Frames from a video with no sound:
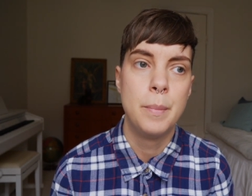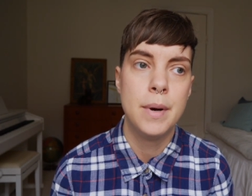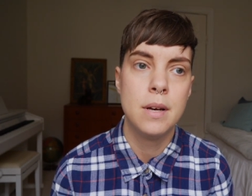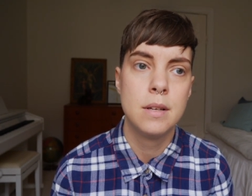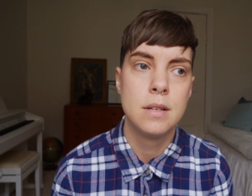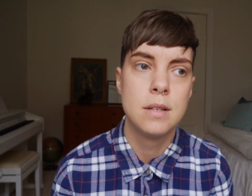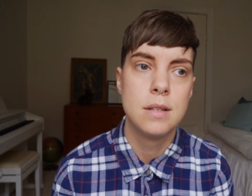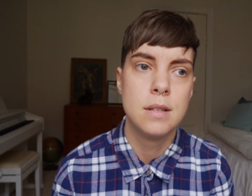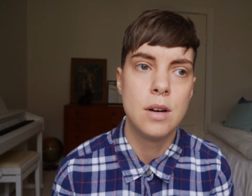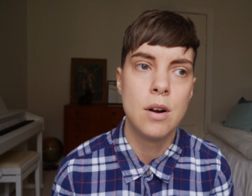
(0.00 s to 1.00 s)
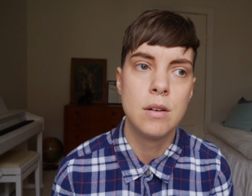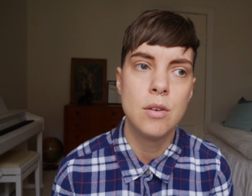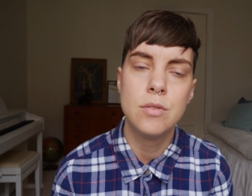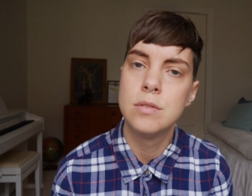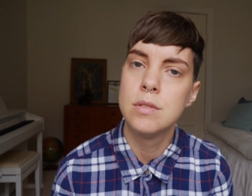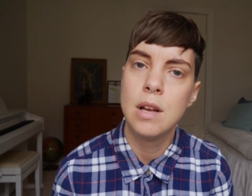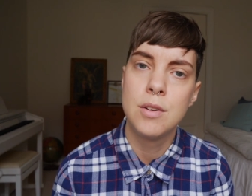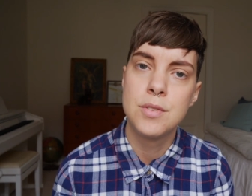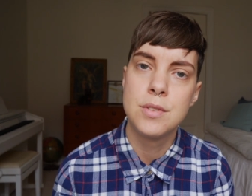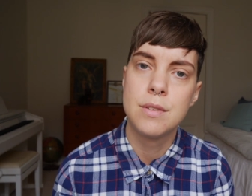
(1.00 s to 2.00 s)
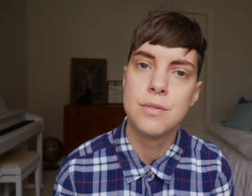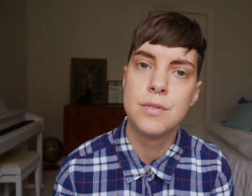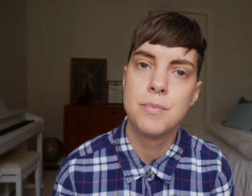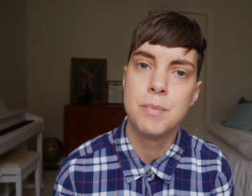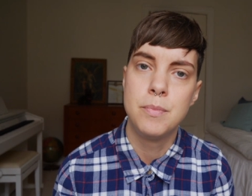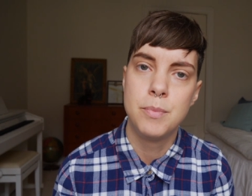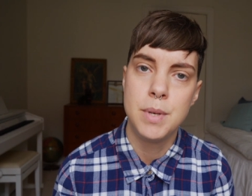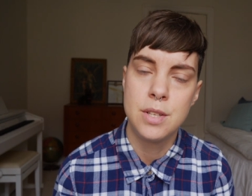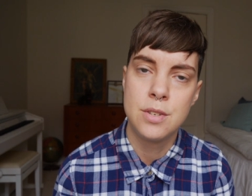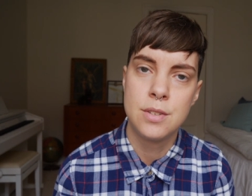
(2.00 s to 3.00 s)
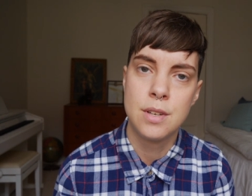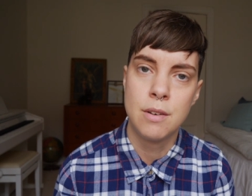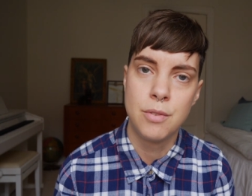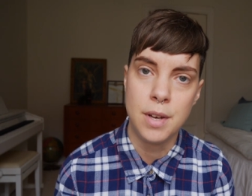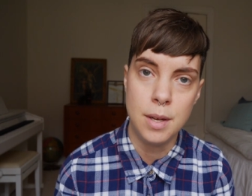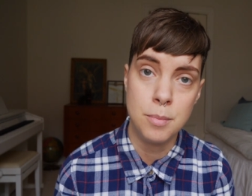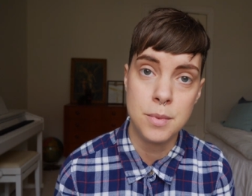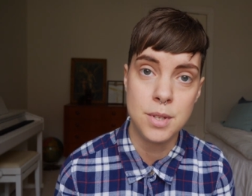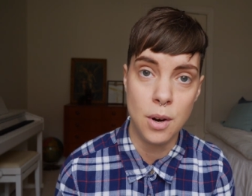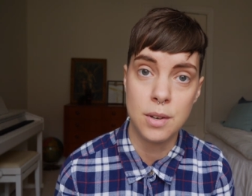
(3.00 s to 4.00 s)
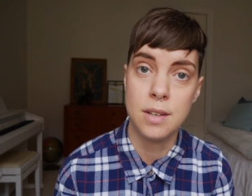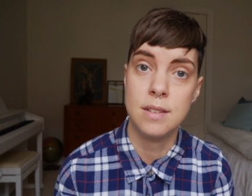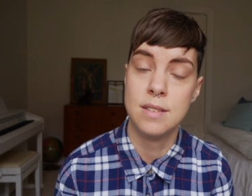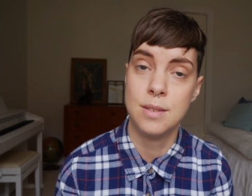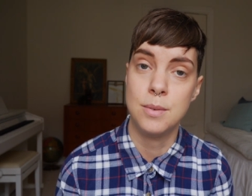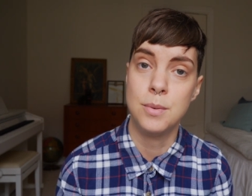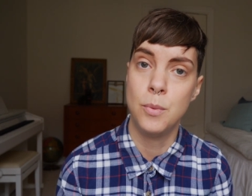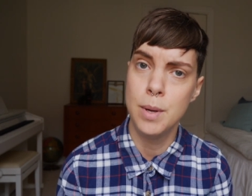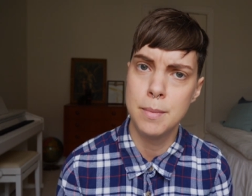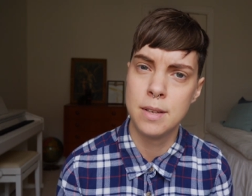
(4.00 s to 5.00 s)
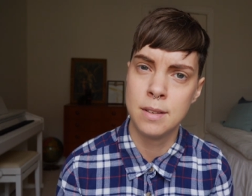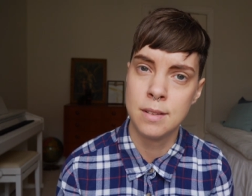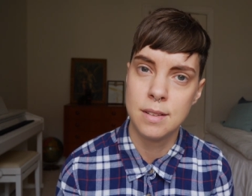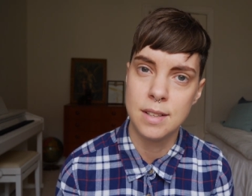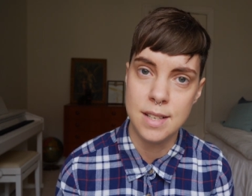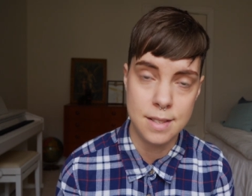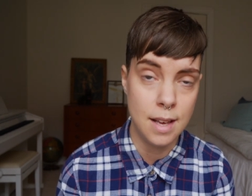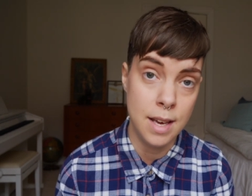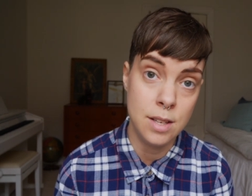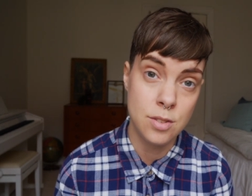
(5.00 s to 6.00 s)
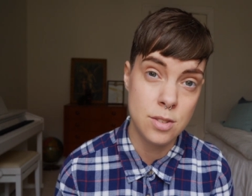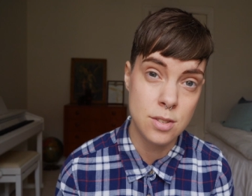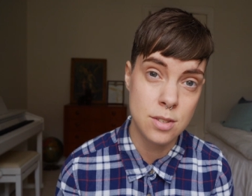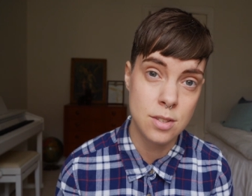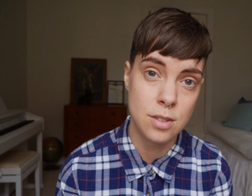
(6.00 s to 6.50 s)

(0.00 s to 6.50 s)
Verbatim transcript: But there are not a lot of pictures of him talking to women his age,